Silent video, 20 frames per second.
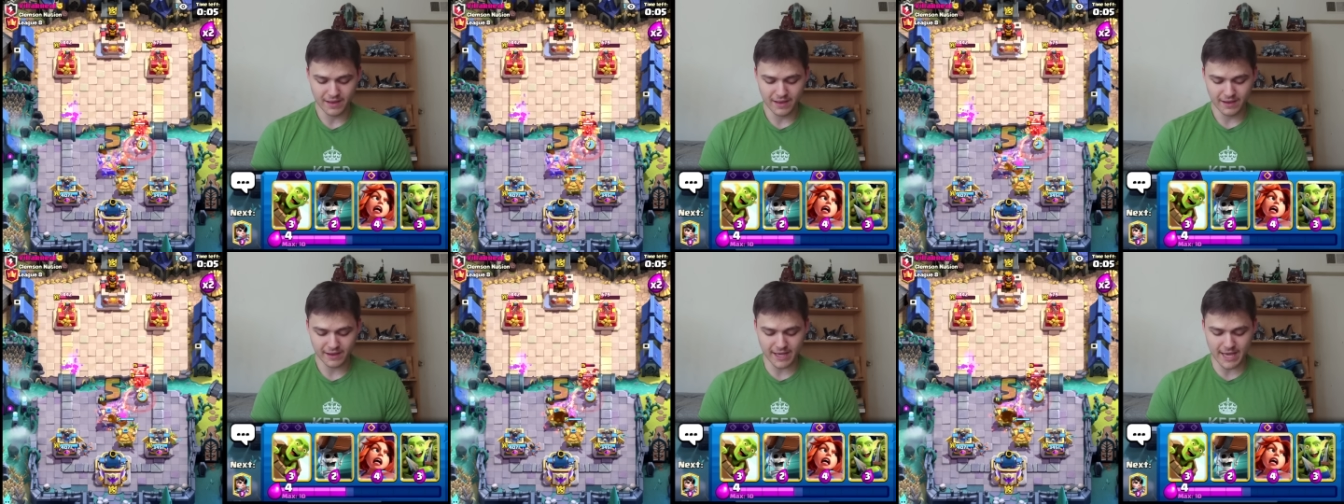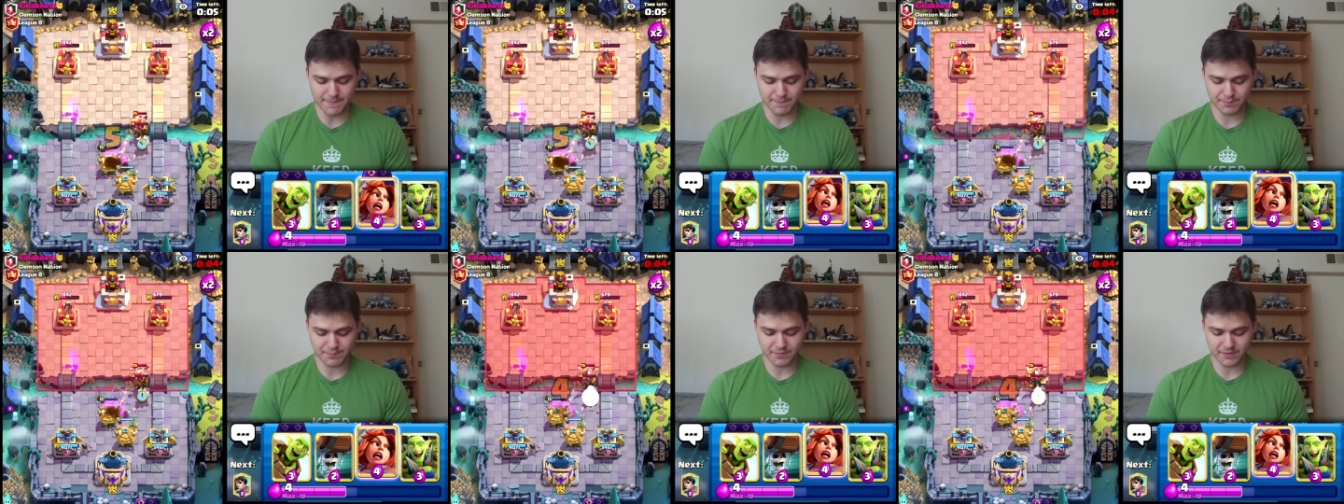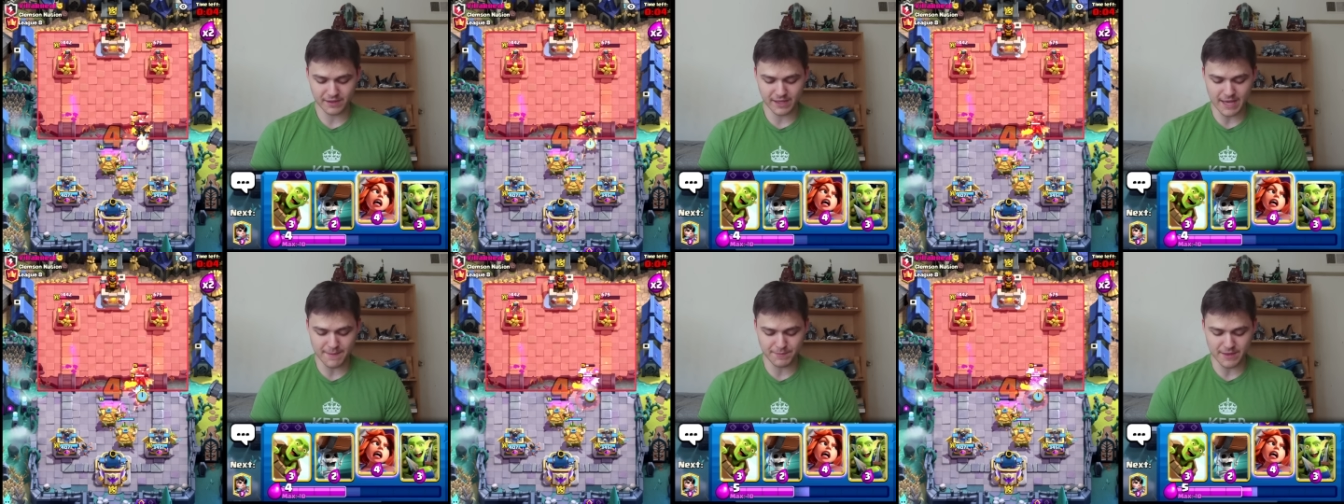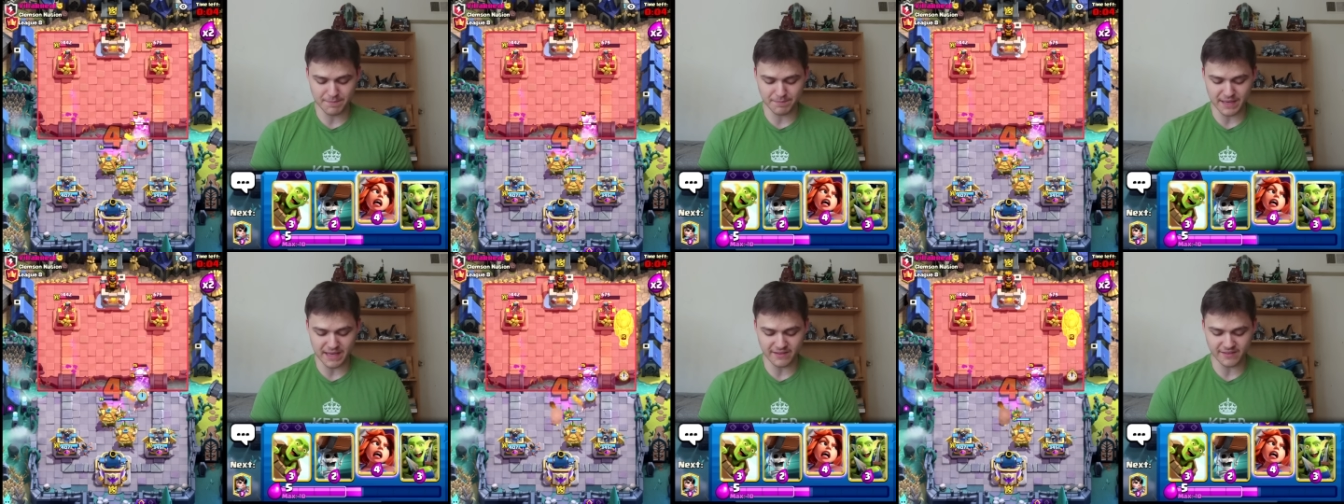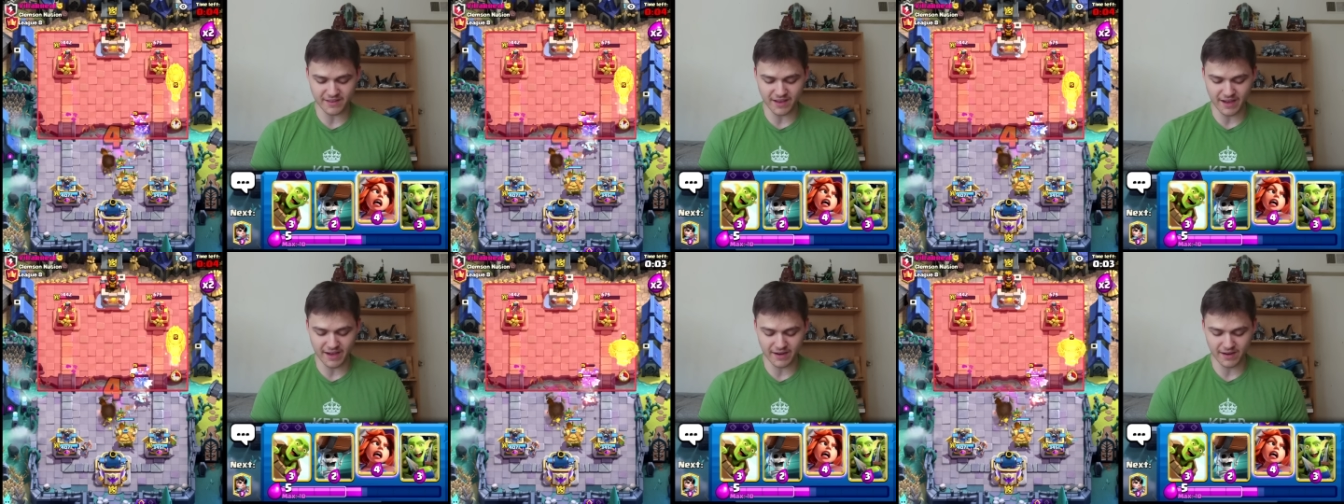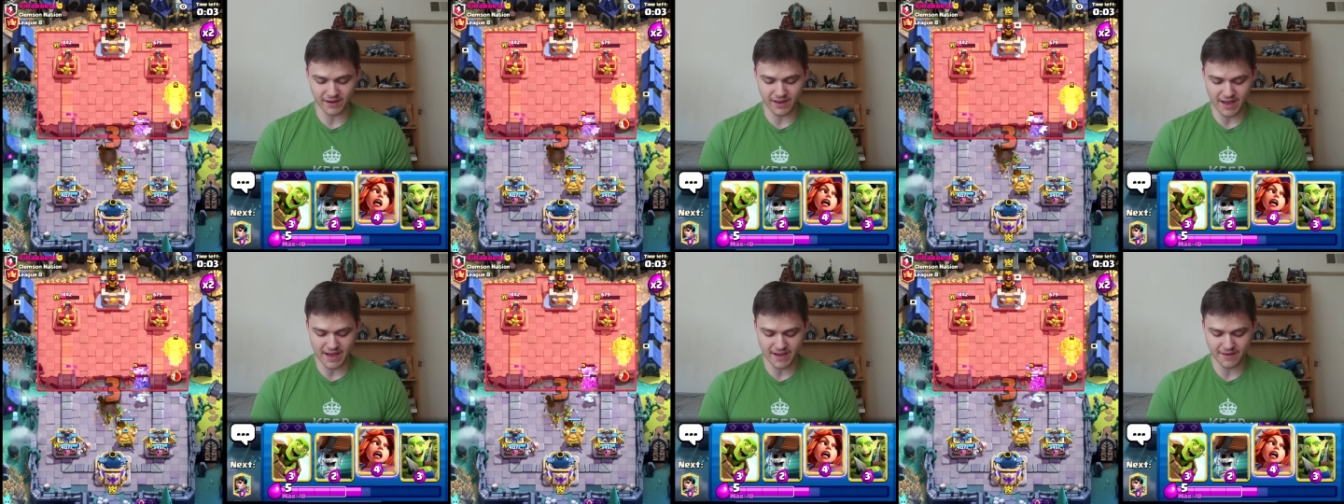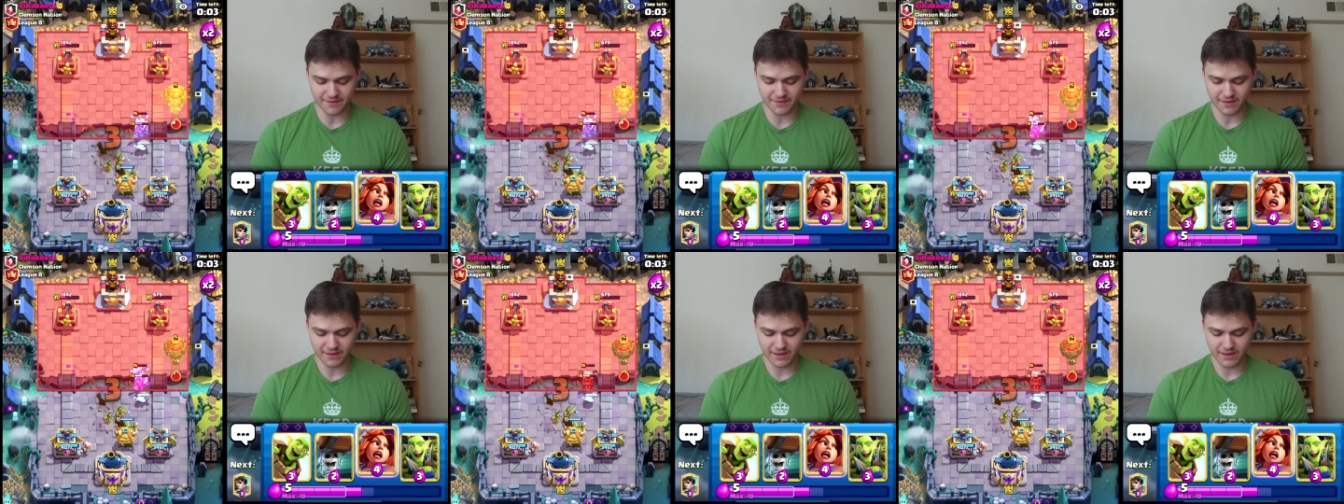Keep the Pizza Hut alive.